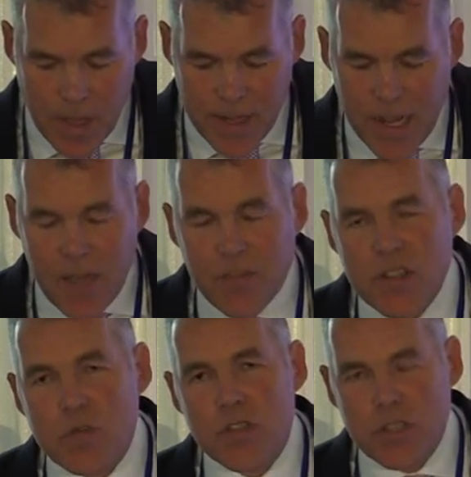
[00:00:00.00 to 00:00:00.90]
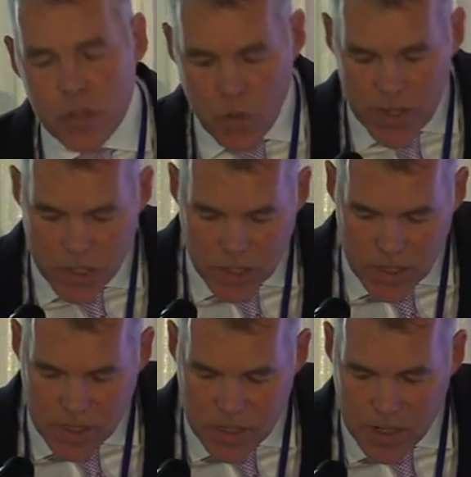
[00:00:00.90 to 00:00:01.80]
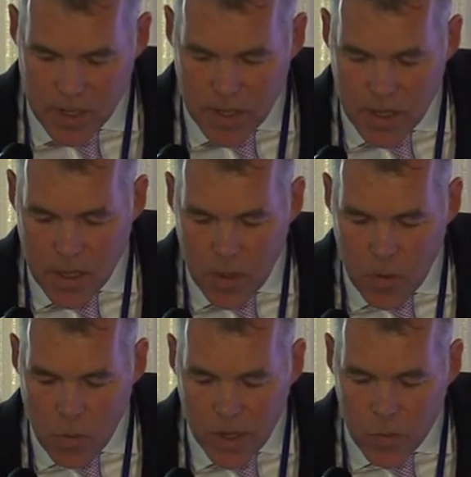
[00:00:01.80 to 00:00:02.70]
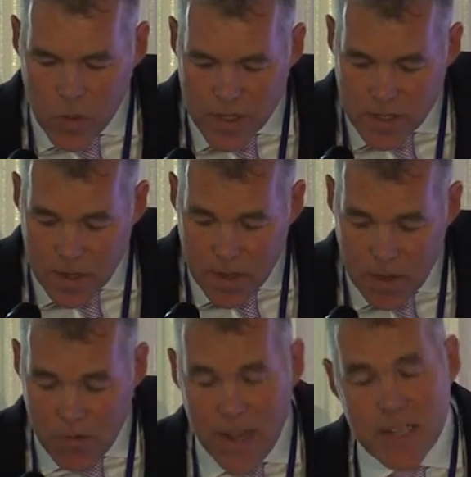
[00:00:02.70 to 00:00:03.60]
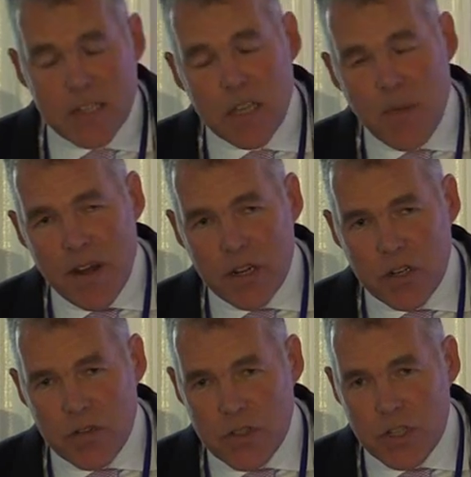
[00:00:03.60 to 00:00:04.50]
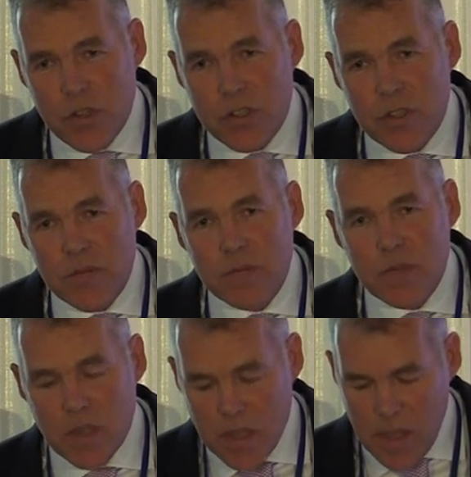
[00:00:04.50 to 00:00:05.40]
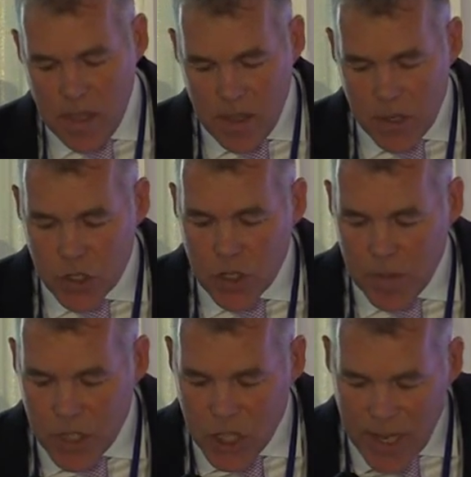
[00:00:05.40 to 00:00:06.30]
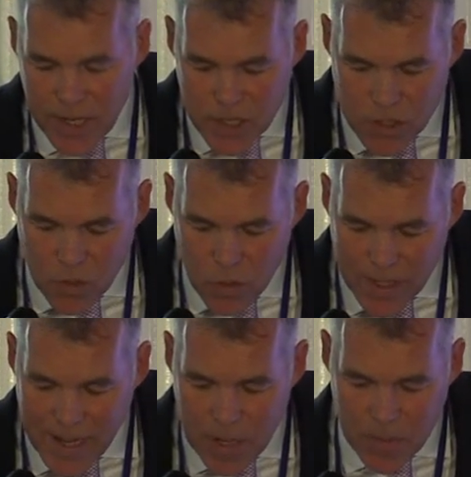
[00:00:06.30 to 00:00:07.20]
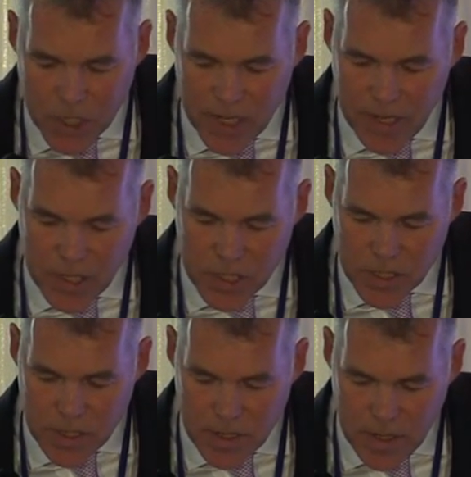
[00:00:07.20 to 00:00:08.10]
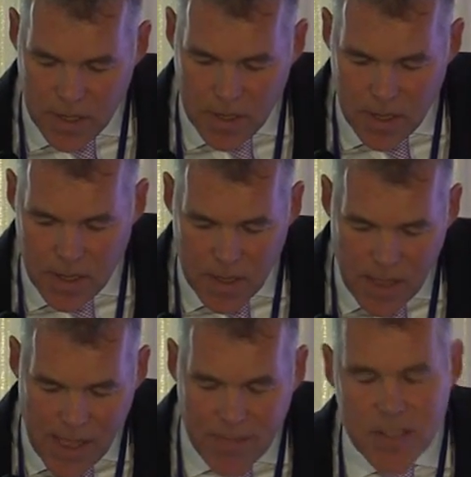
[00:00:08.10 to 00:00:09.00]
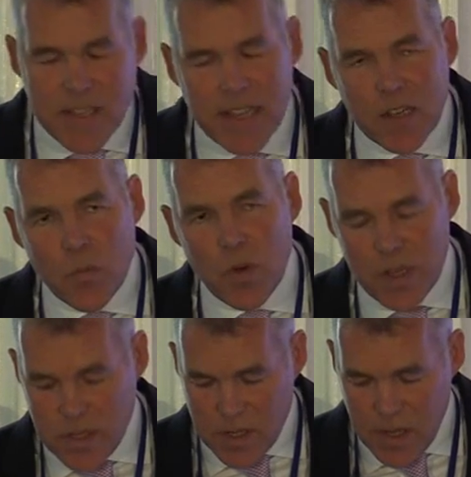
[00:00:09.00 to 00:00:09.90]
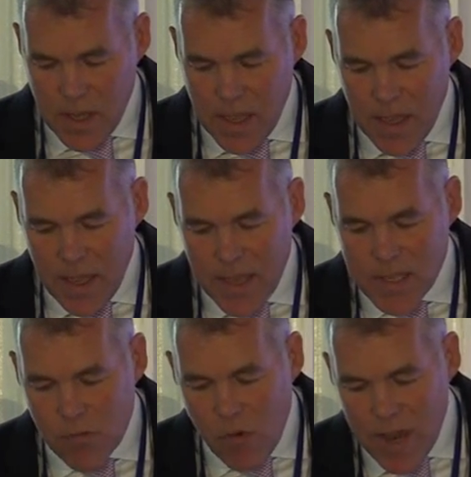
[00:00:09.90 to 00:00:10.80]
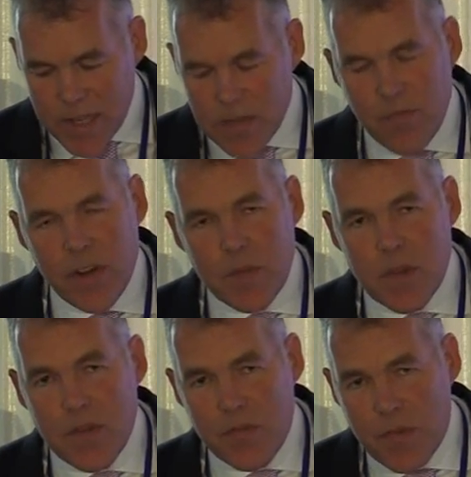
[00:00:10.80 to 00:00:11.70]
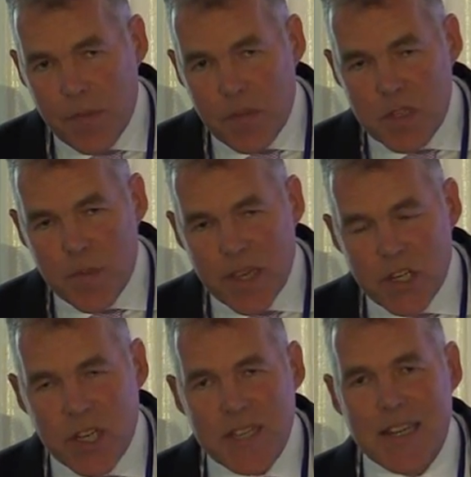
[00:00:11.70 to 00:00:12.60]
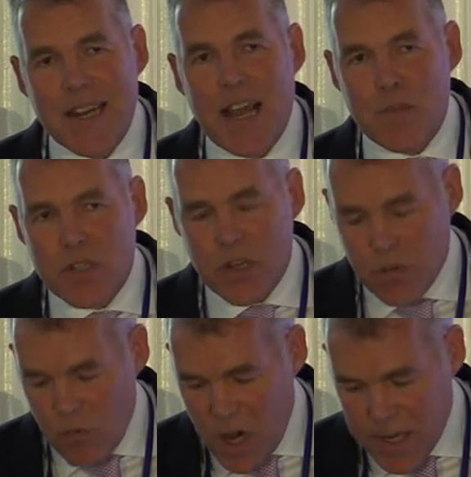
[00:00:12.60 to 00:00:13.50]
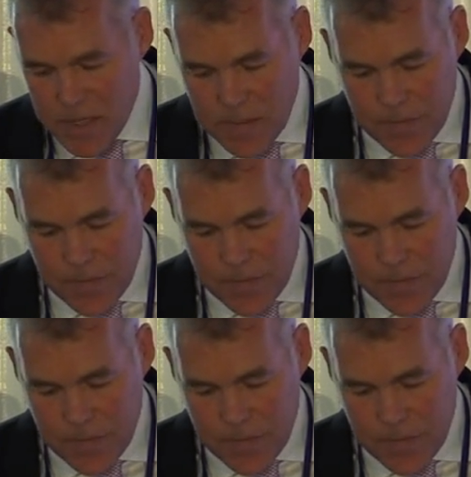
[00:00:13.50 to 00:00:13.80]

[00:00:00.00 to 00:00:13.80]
And he left us with two questions. One was relating to the American Constitution. Should it be changed, or can it be changed? And the second was, is the right to freedom of, freedom of speech, is it an absolute right?